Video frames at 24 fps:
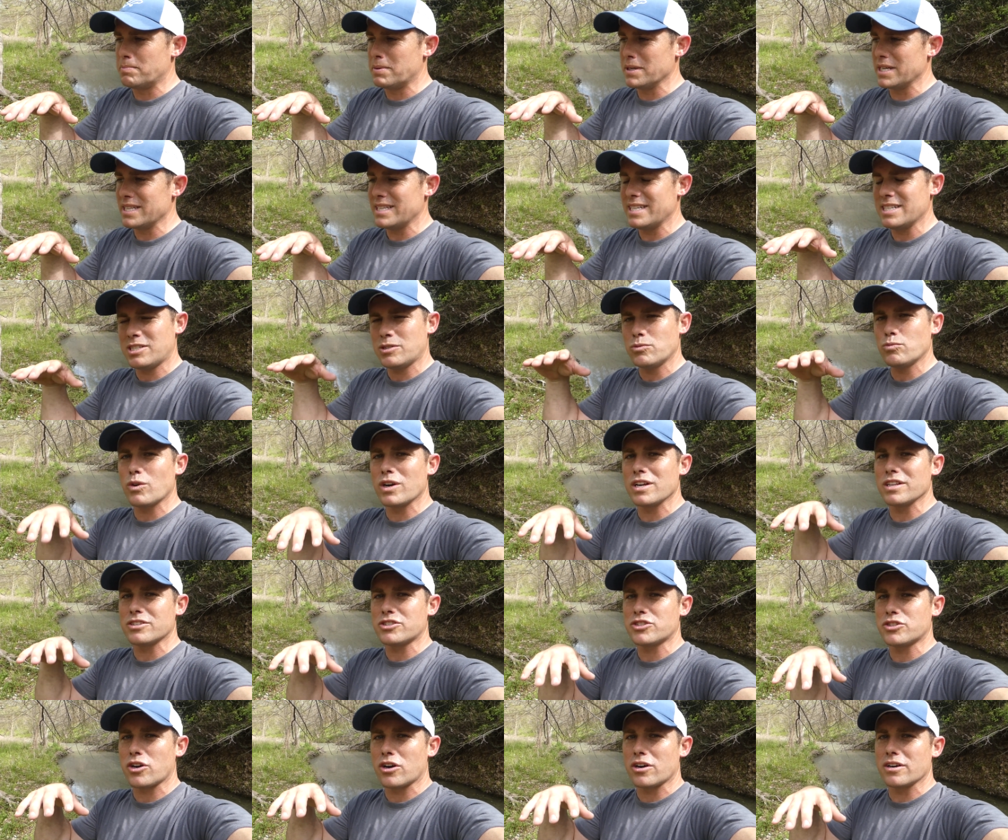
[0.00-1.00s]
But this is where
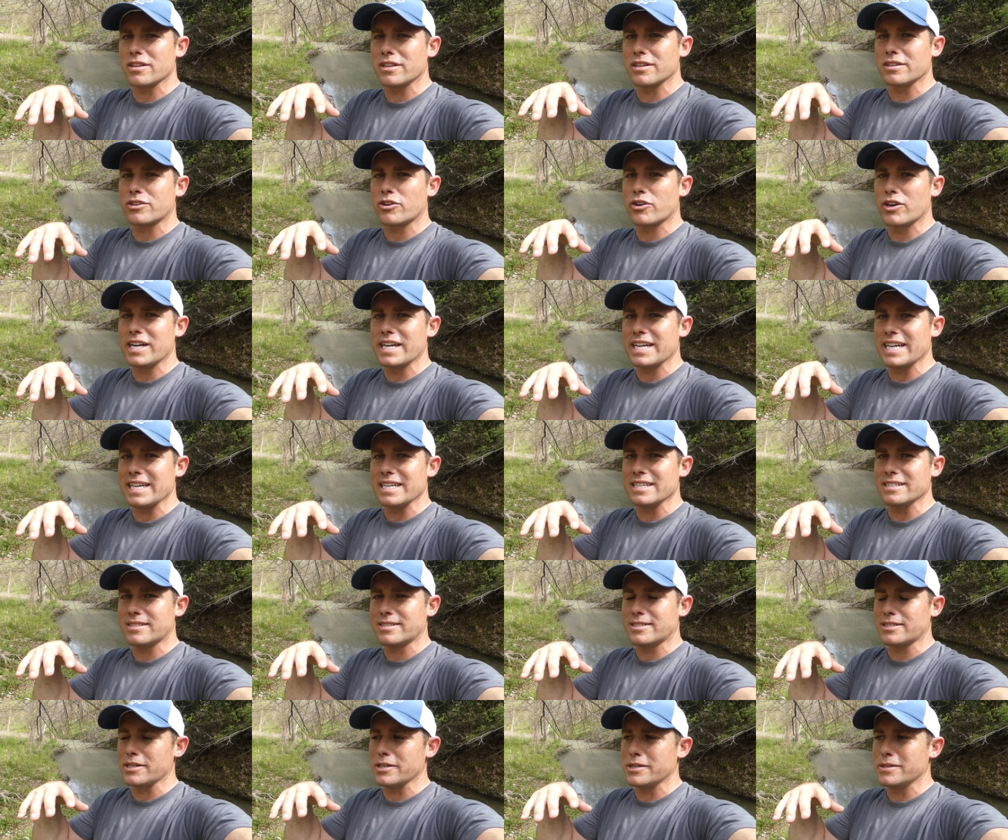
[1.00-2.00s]
the start of the creek
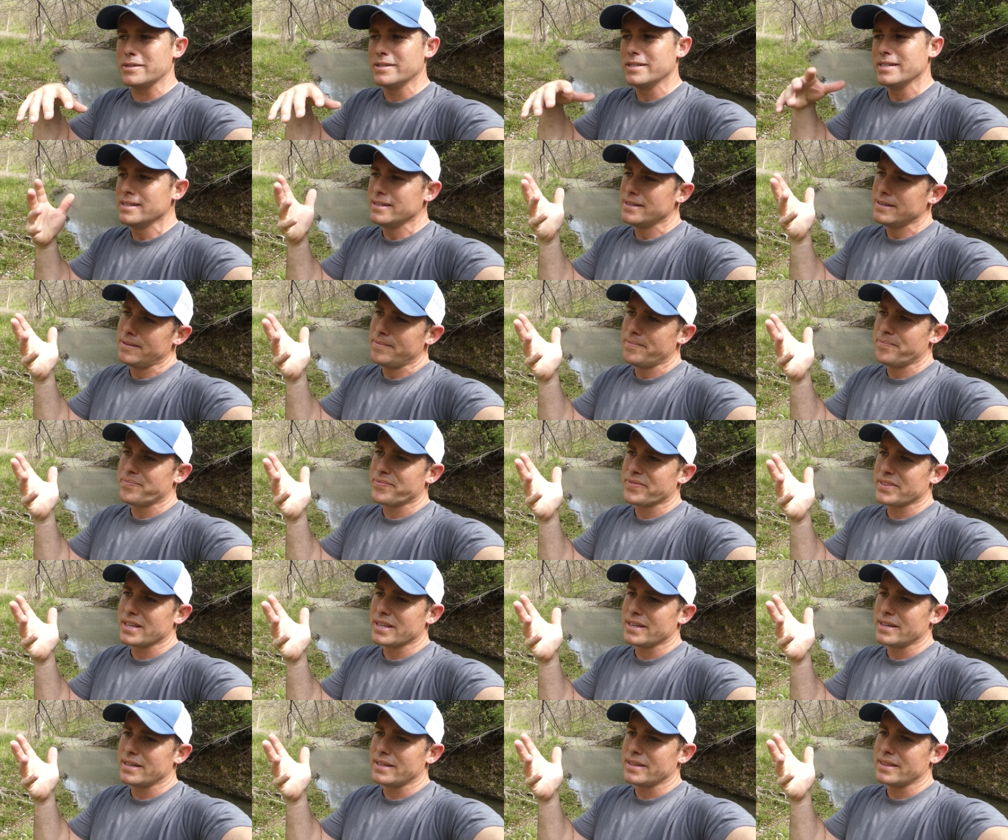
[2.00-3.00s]
is. So
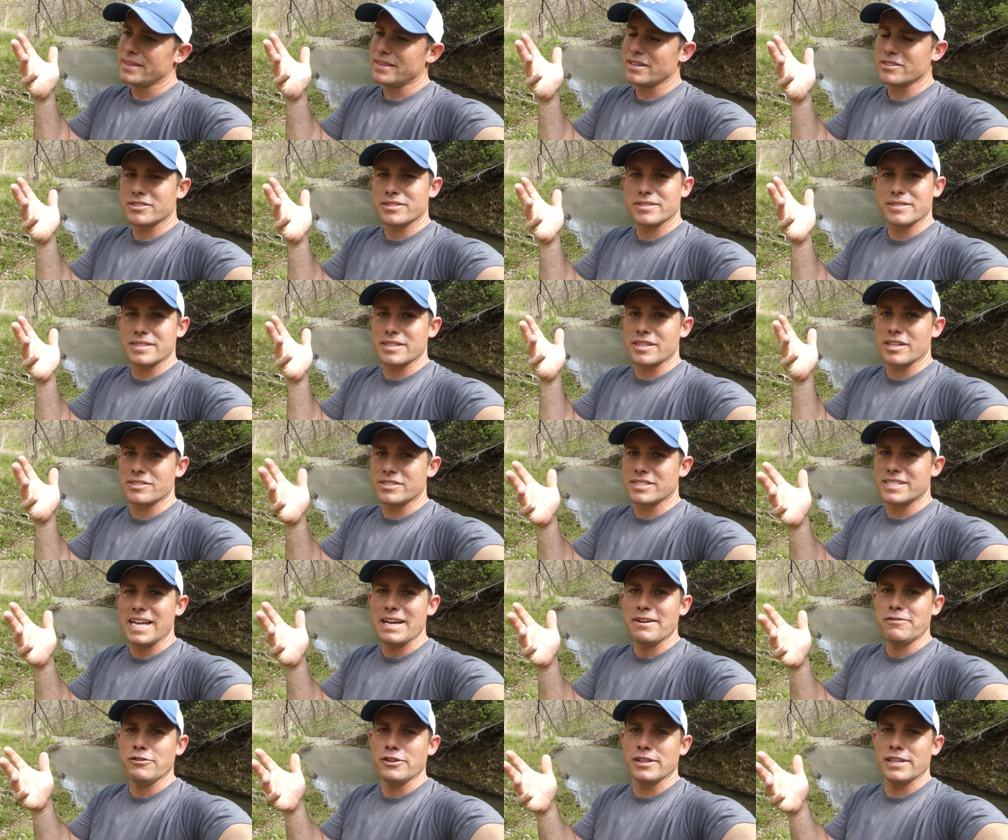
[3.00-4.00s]
there's, there's
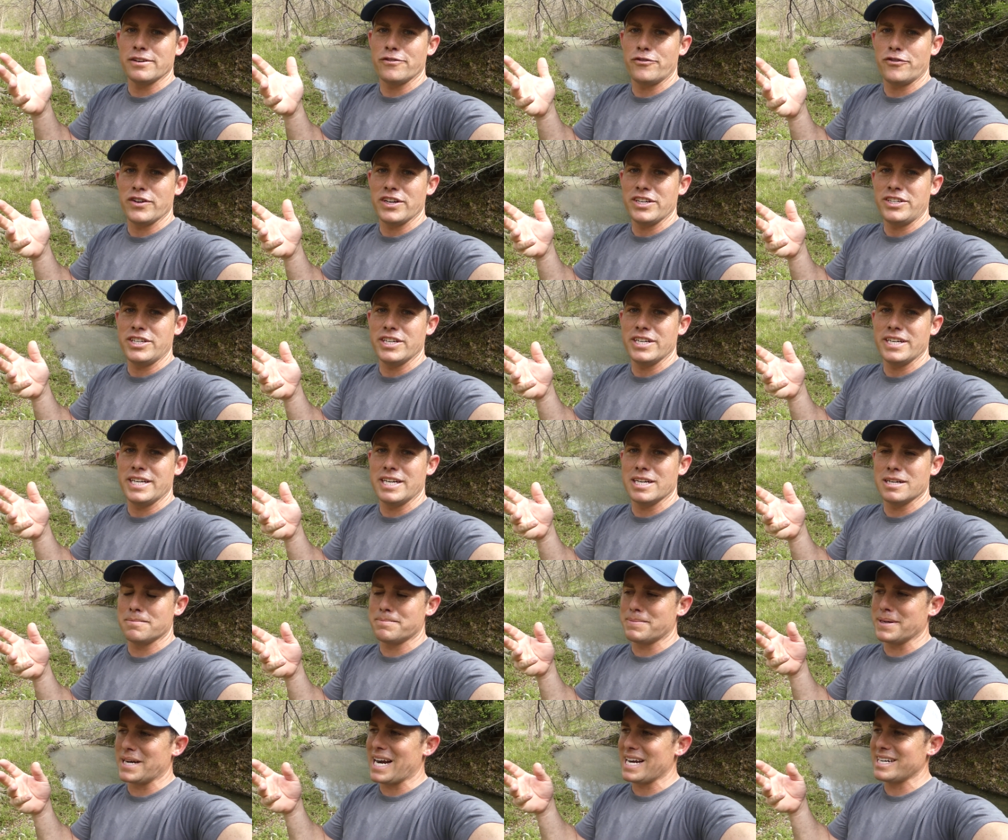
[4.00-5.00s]
definitely fish in
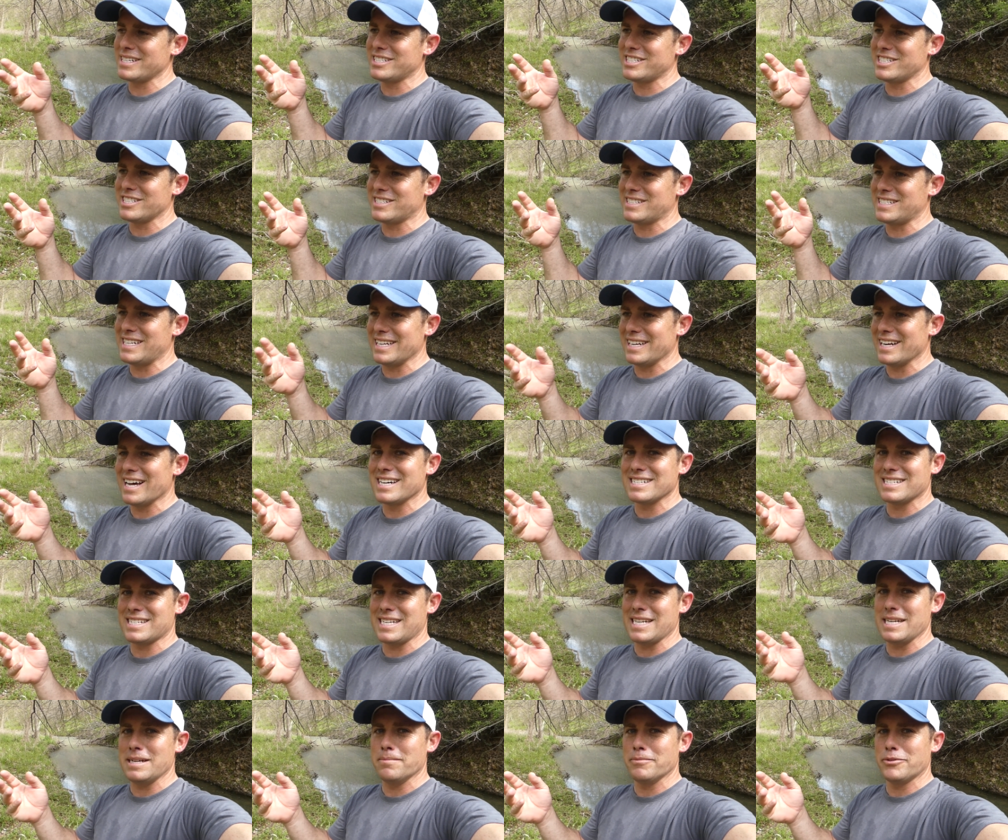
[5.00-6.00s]
here, but I just did not
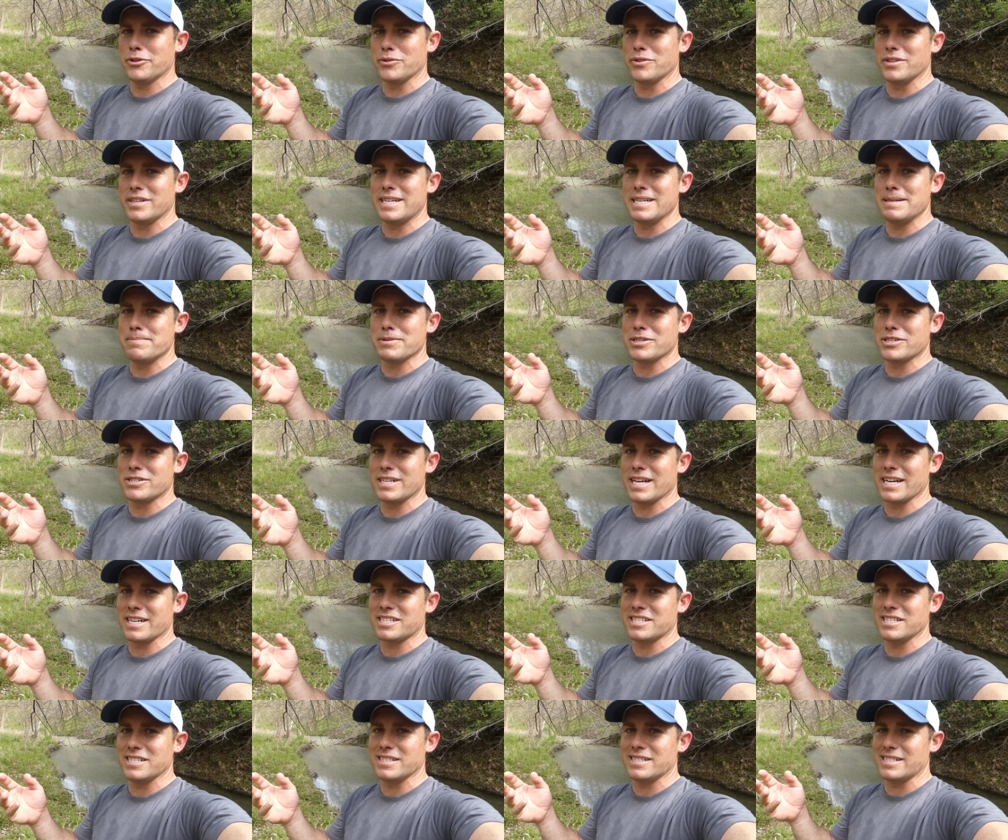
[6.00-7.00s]
see them through the deeper
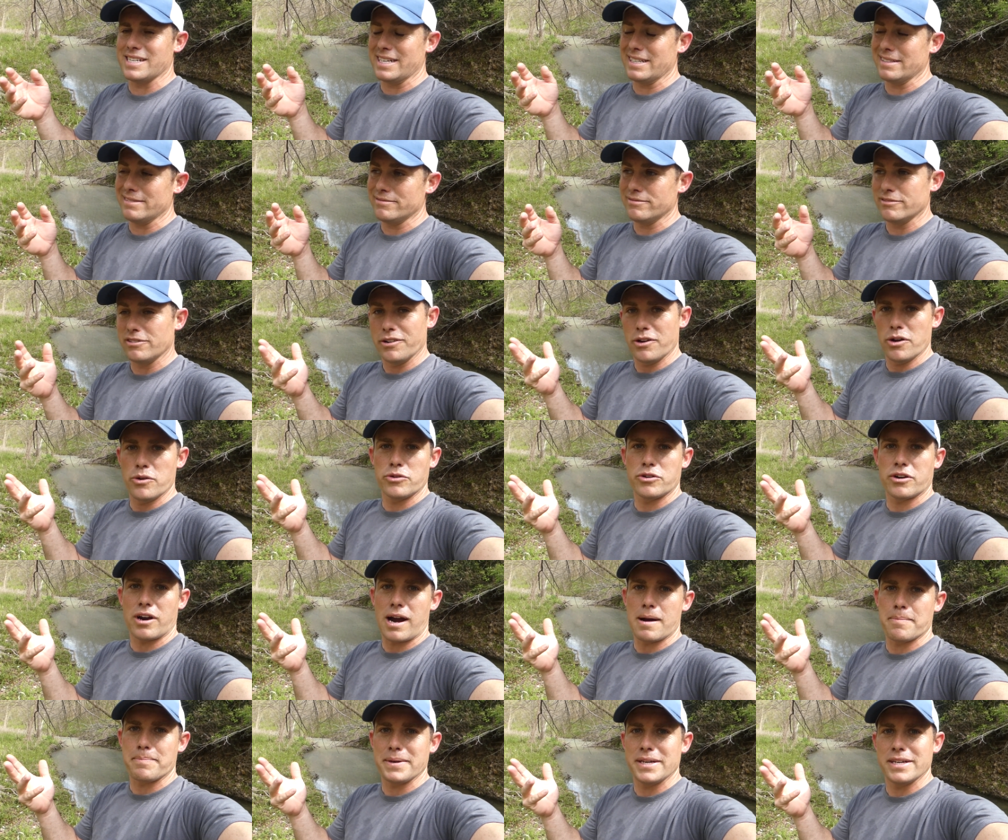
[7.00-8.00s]
sections and no
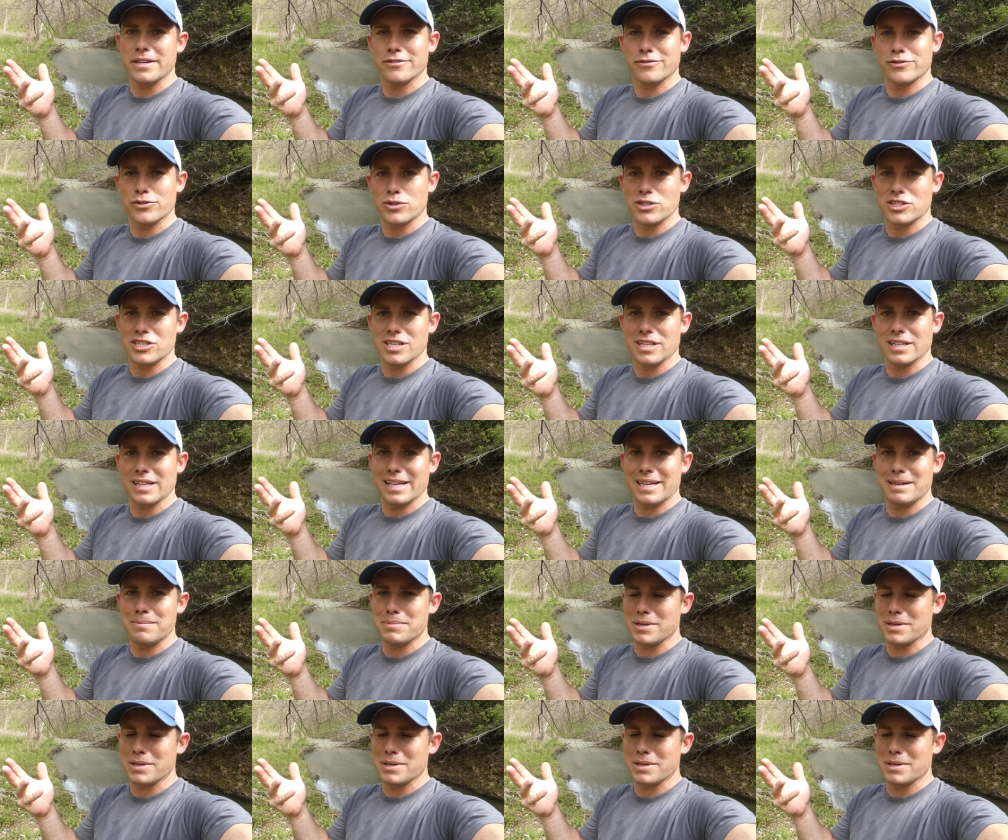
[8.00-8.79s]
crappie, unfortunately.